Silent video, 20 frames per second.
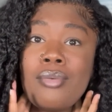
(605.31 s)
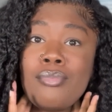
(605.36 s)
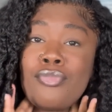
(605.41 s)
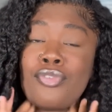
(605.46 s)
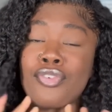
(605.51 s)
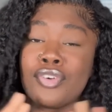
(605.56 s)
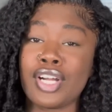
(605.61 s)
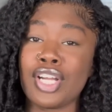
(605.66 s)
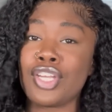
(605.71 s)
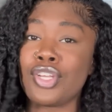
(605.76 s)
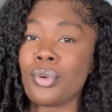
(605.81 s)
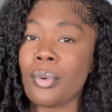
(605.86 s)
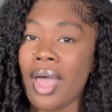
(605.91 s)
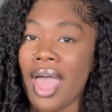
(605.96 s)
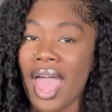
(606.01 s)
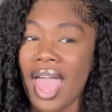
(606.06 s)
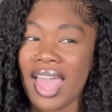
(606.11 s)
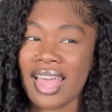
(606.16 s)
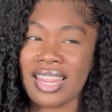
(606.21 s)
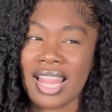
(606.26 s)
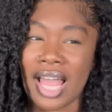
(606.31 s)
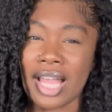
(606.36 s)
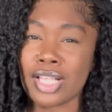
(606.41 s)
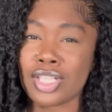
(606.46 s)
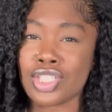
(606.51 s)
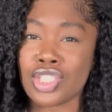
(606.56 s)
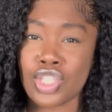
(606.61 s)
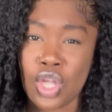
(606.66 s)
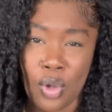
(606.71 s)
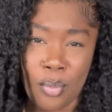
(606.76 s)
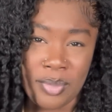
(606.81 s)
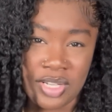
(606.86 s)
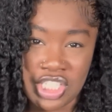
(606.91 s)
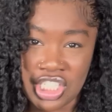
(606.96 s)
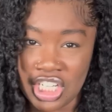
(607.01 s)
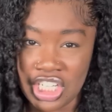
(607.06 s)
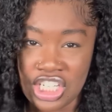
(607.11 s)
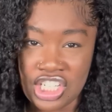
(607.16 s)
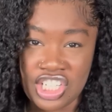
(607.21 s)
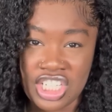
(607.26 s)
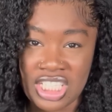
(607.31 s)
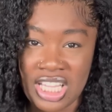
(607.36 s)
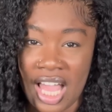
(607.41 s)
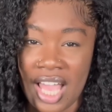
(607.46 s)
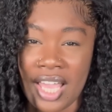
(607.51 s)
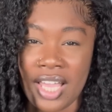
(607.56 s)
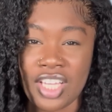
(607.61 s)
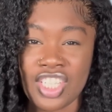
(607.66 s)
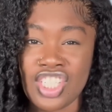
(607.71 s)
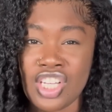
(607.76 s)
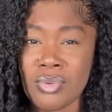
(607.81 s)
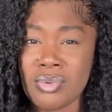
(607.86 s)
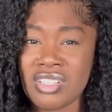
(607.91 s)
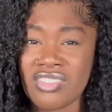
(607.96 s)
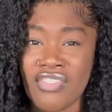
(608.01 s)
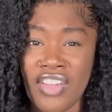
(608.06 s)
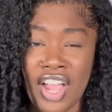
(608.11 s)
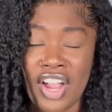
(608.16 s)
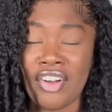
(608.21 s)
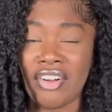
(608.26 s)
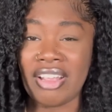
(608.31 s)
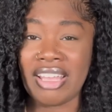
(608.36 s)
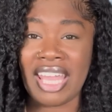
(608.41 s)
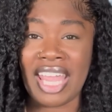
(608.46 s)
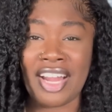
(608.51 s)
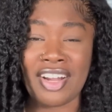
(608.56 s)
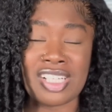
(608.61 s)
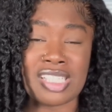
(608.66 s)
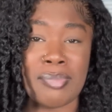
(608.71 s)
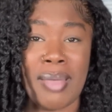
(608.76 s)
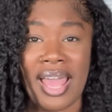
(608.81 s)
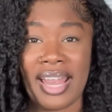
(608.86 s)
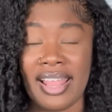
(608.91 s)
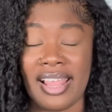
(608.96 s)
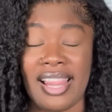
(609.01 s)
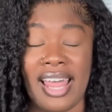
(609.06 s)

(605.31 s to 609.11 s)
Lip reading: Free Dude had like so much energy. Like, she was very charismatic.